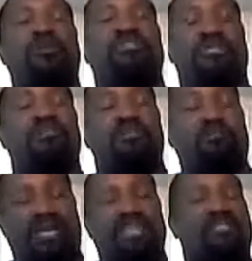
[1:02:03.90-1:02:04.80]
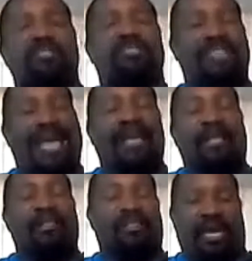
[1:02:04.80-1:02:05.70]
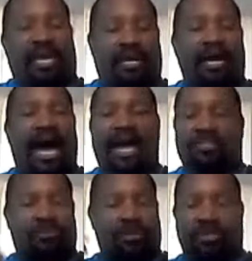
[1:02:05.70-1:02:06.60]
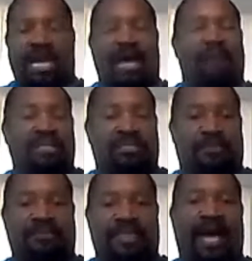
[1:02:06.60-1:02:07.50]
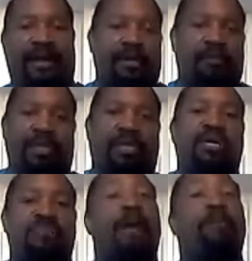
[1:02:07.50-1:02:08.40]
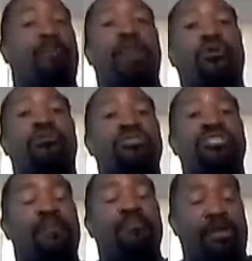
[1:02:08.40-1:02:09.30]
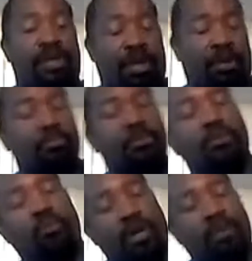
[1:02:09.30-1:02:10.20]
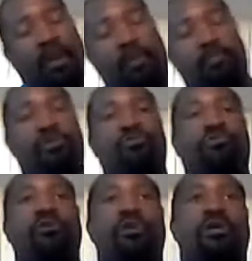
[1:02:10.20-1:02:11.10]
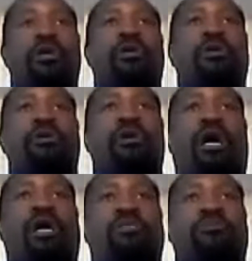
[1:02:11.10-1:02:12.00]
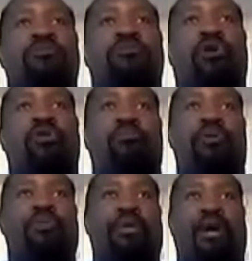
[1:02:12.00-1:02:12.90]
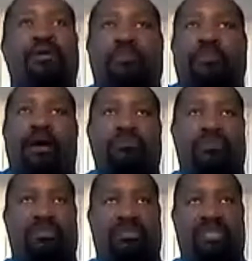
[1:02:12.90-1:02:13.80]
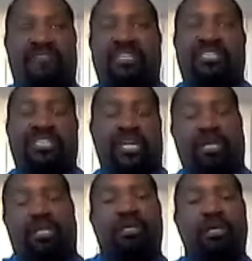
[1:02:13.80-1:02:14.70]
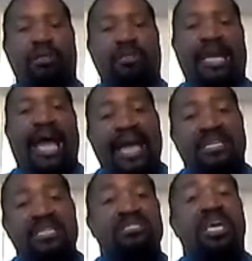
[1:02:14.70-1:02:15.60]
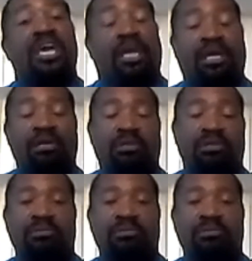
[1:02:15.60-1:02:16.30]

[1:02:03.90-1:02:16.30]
George Benson scatting thing, I sort of taught myself that because my brother, shame on him, one of my brothers, uh, told me when I was about 17 that I had to sing